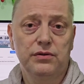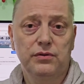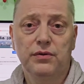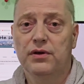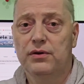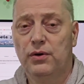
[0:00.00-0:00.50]
to
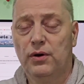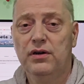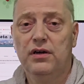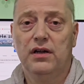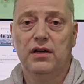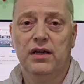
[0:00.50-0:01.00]
do the
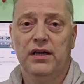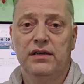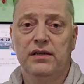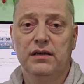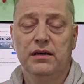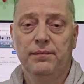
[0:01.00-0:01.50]
conga
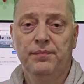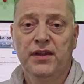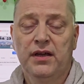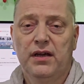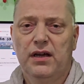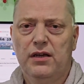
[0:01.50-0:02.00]
line here."
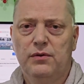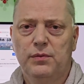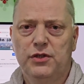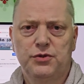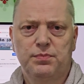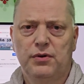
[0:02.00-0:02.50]
At
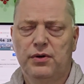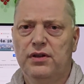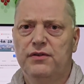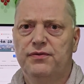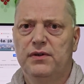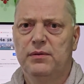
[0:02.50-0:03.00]
which
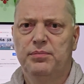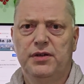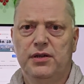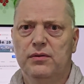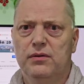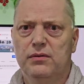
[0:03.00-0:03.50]
point the
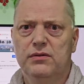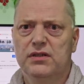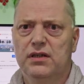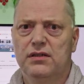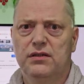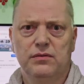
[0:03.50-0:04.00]
Filipino looks
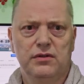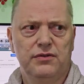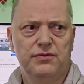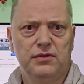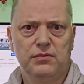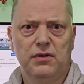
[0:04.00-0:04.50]
at you
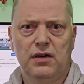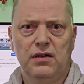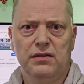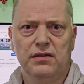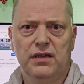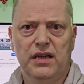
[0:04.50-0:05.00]
if you
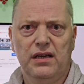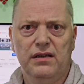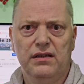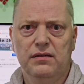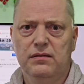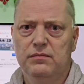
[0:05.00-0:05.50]
are an
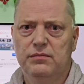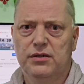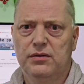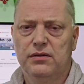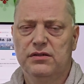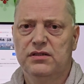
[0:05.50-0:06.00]
alien,
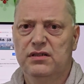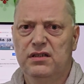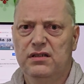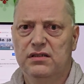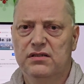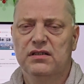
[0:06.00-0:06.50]
because he
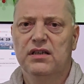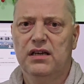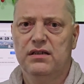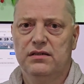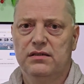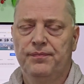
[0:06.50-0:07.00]
doesn't
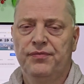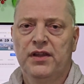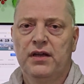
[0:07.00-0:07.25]
get it.